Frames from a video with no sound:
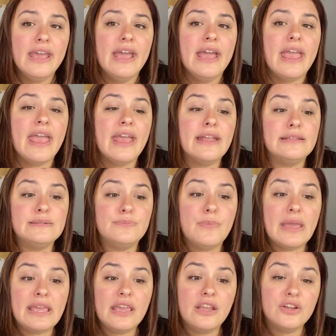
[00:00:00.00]
and
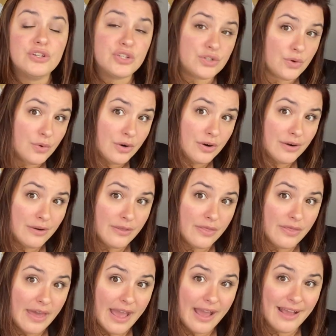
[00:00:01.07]
making sure
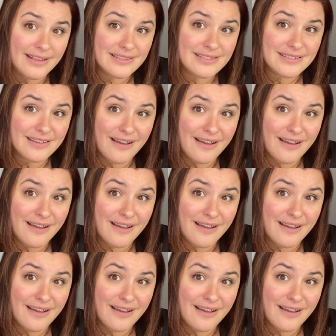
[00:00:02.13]
that